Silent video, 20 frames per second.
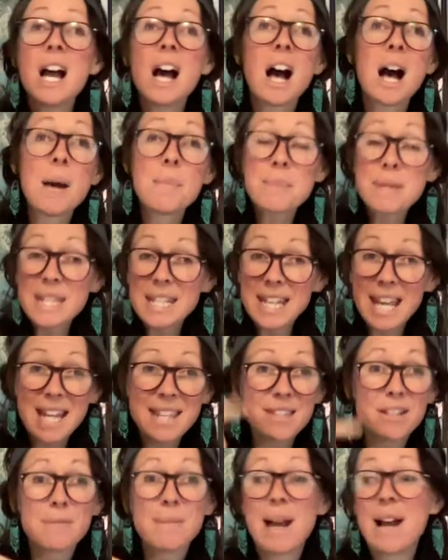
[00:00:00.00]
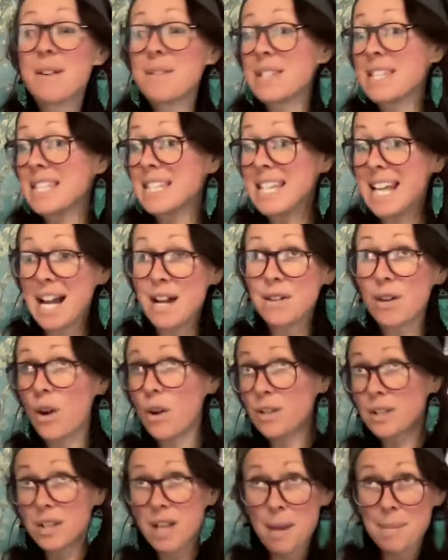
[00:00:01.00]
Up in the Catskill Mountains, down,
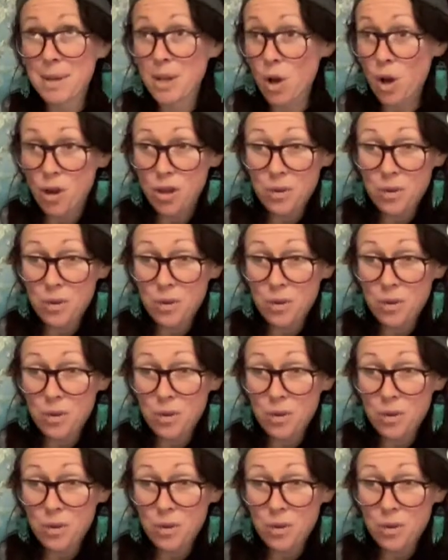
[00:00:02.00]
coming all